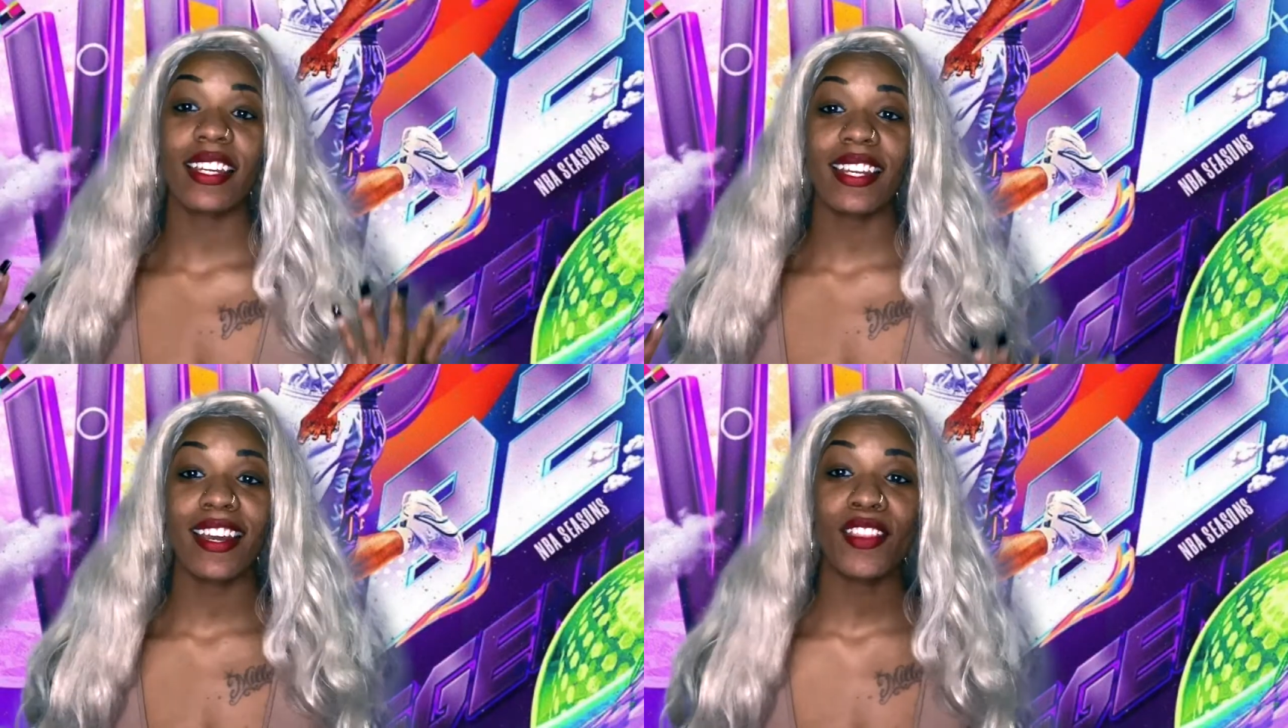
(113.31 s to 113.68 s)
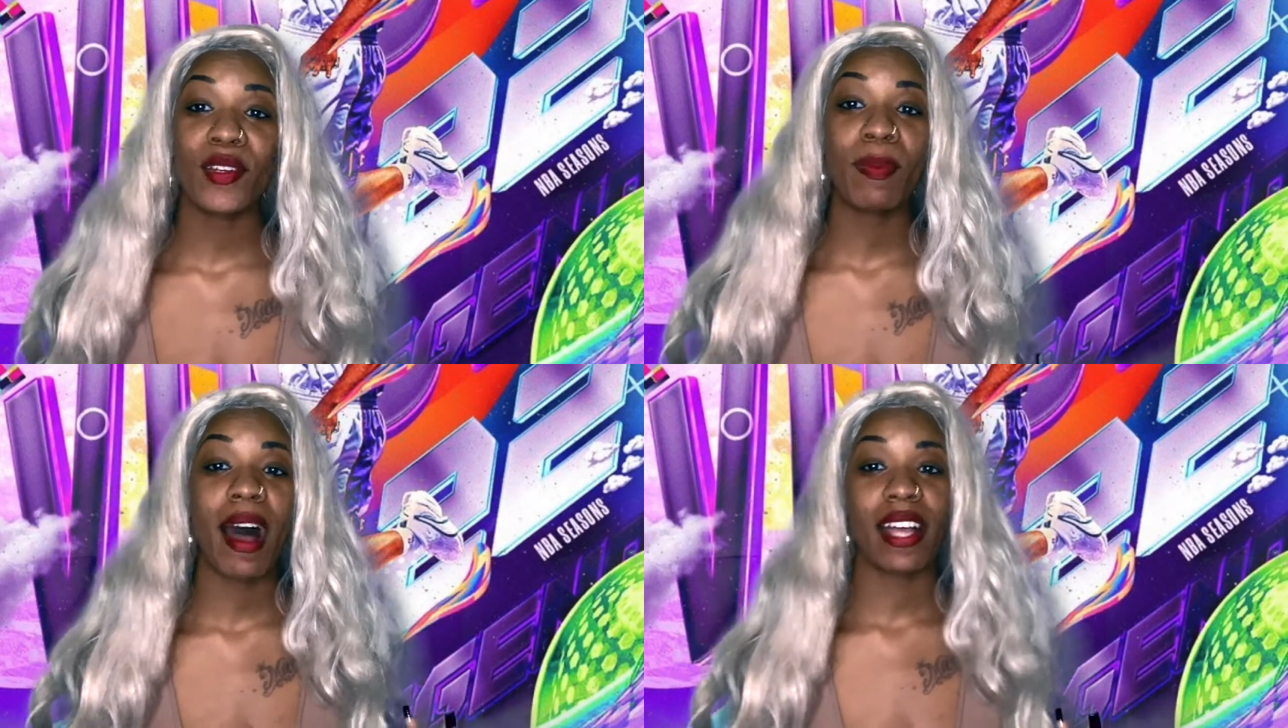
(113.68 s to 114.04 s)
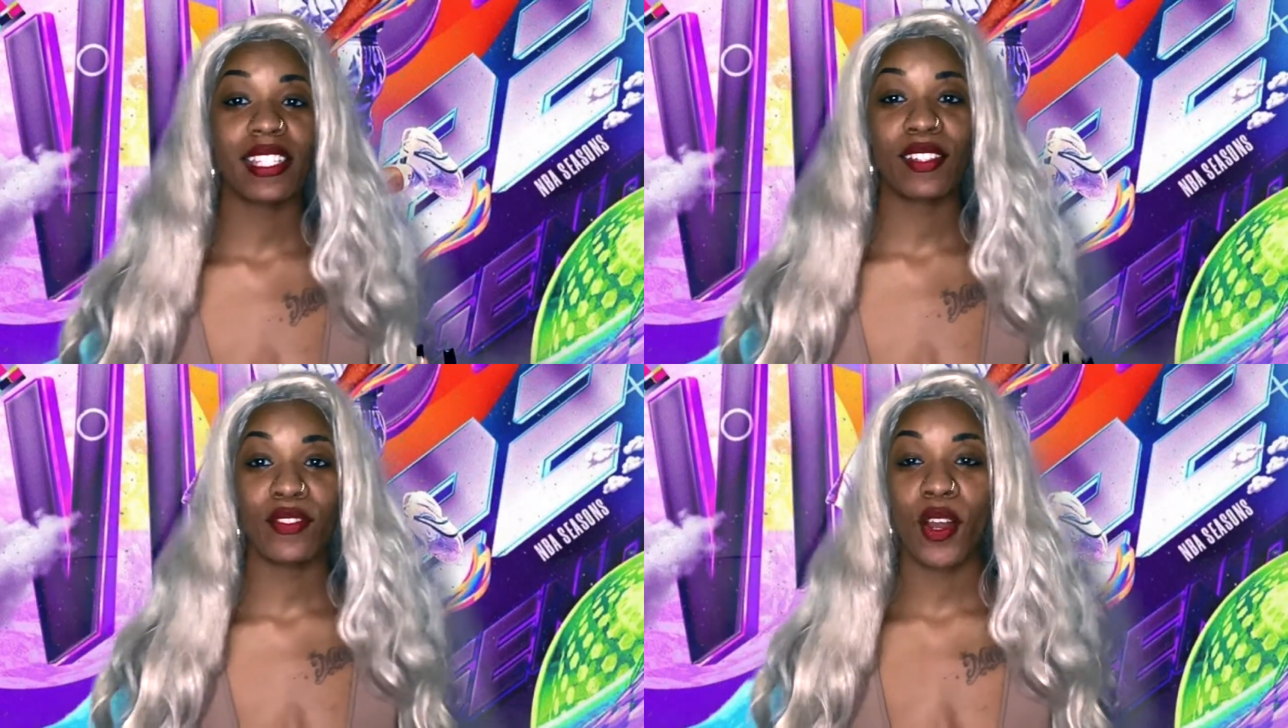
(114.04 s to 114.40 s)
And another
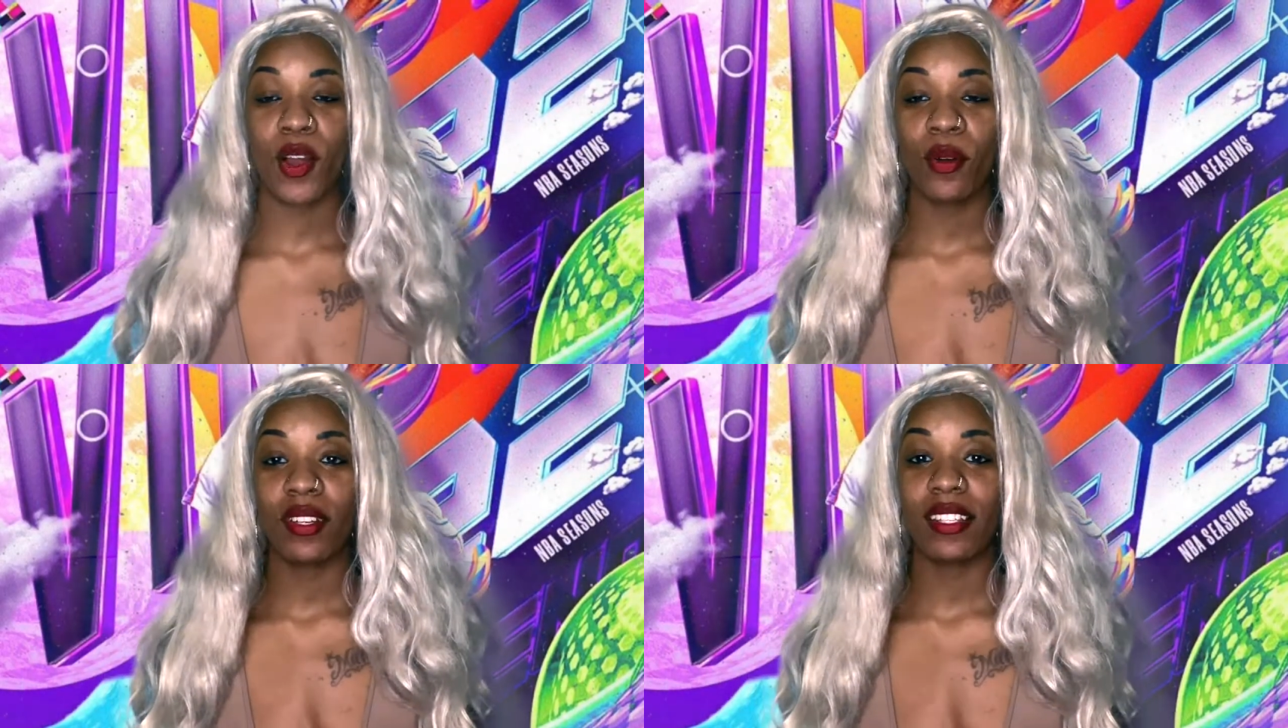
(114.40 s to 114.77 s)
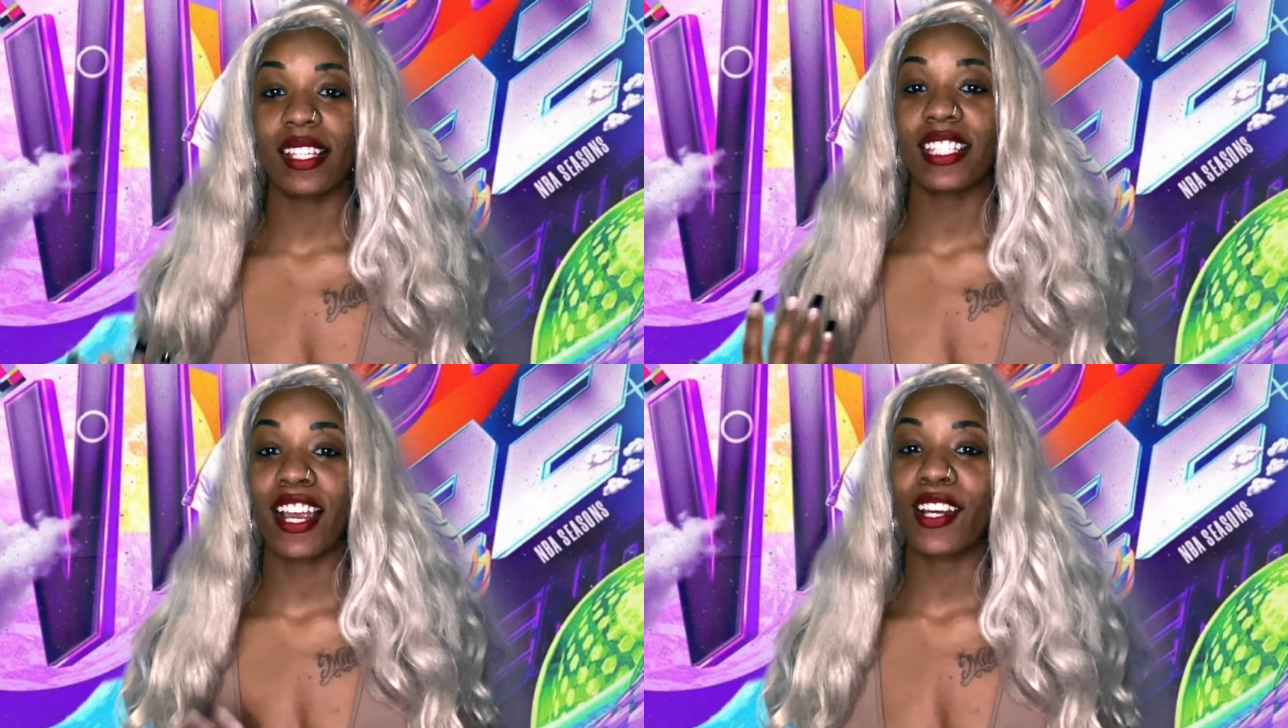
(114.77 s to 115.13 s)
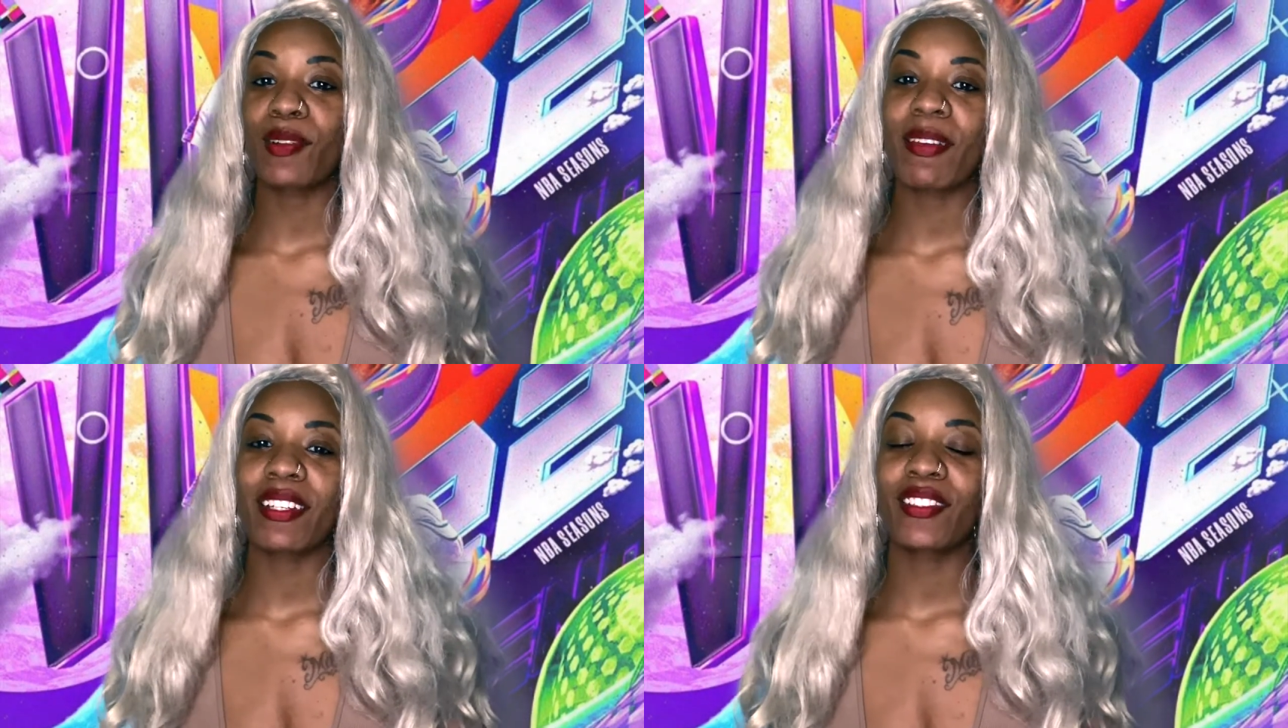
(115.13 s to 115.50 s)
positive note, the
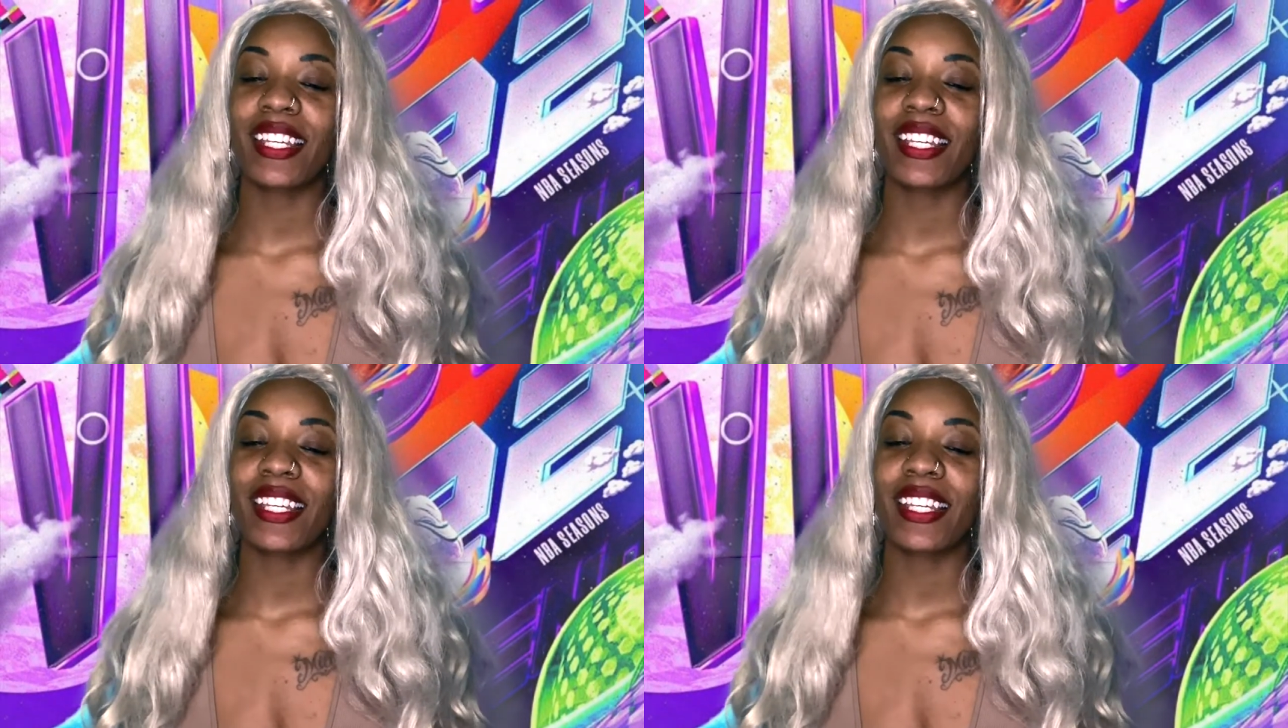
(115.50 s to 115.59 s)
Sacramento